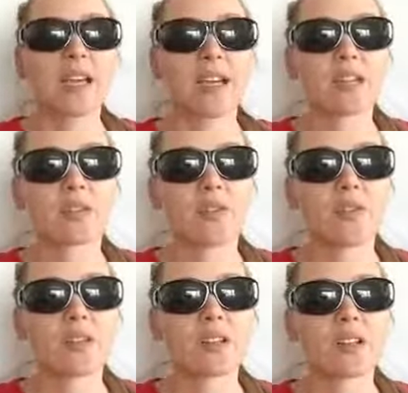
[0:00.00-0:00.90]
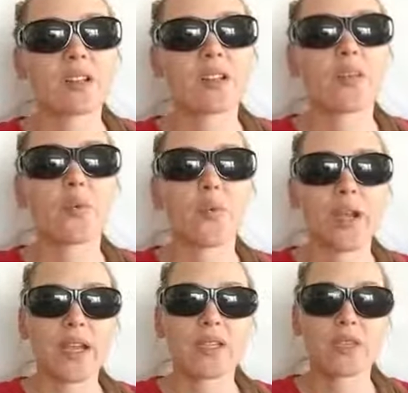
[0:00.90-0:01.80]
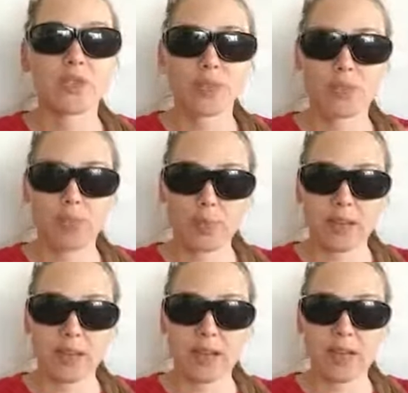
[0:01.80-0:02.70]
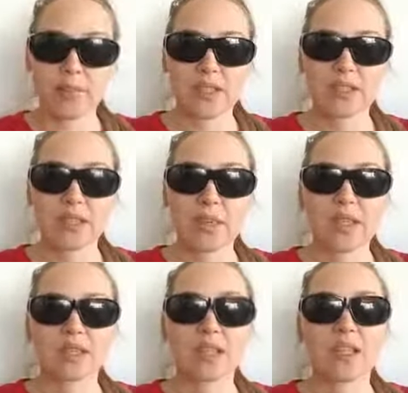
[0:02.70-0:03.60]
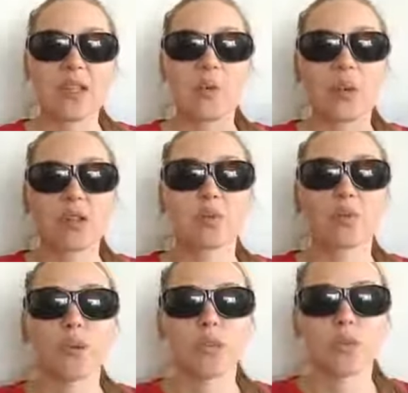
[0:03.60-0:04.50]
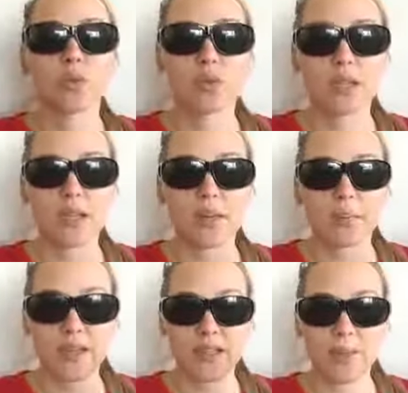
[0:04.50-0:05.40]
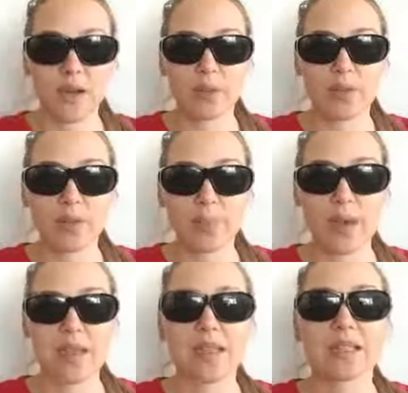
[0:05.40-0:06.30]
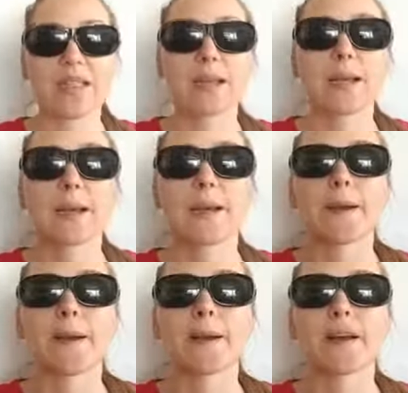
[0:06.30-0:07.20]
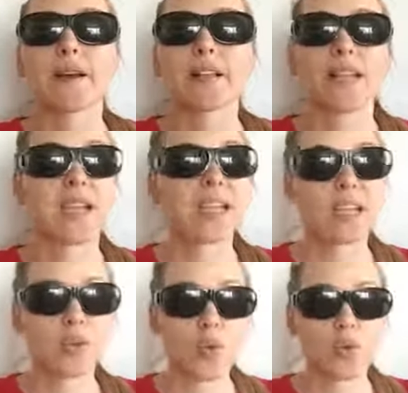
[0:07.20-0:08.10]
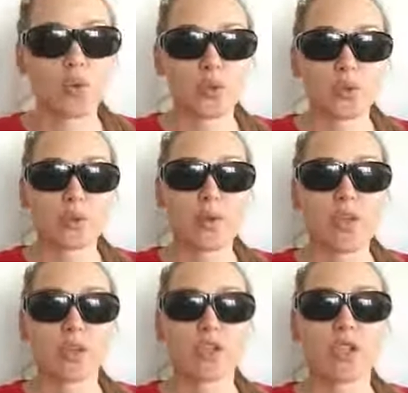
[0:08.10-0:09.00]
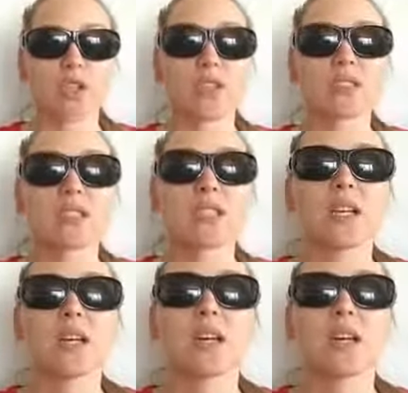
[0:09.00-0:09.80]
and I discovered that the way this doctor prescribed this medicine, he wanted to make sure that I pay them out of pocket, that I cannot use my insurance.